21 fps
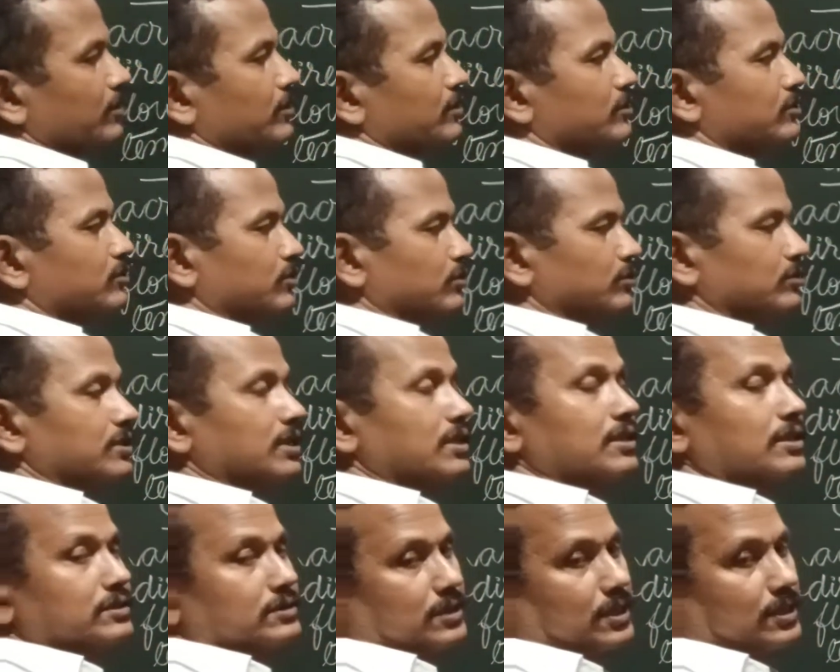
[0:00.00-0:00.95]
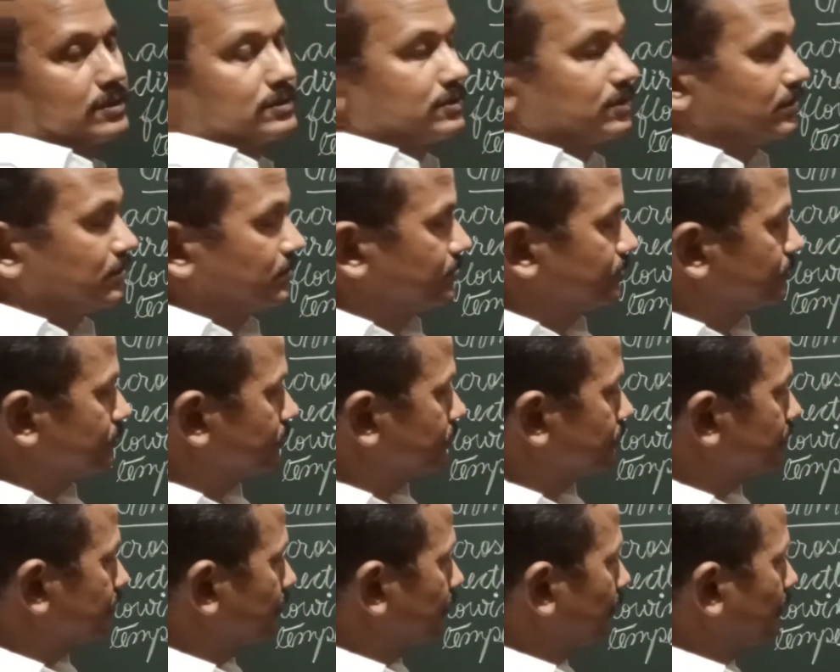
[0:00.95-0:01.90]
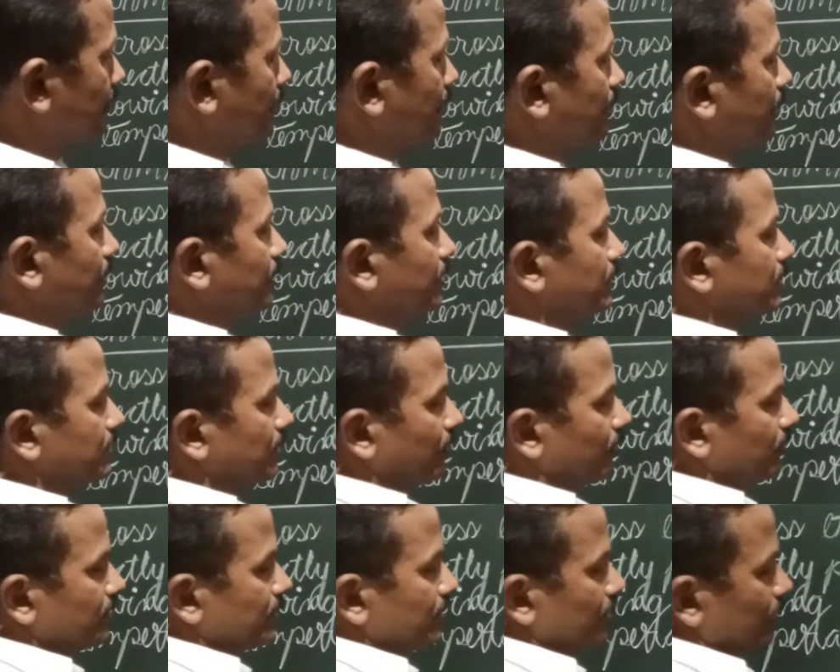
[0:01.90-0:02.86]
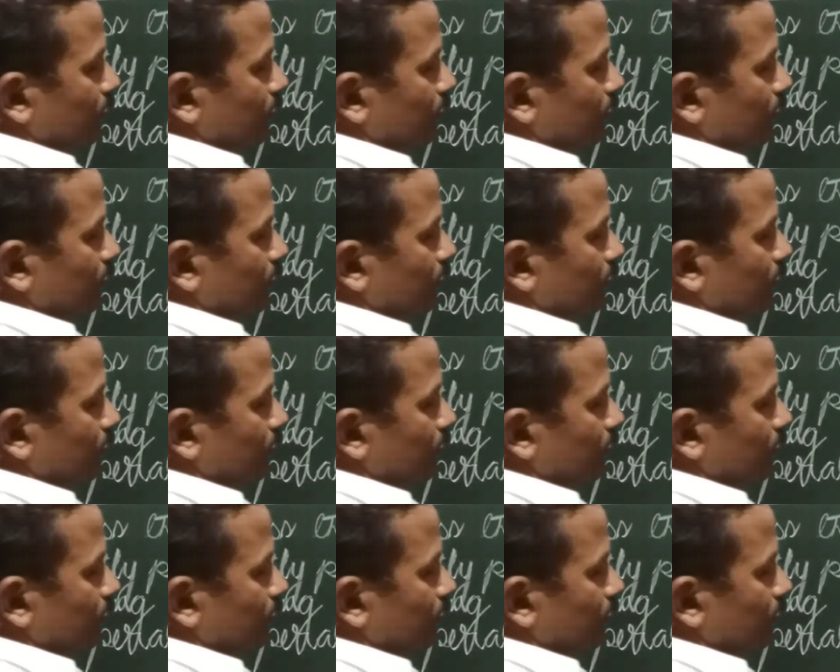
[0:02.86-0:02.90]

through the conductor. Now here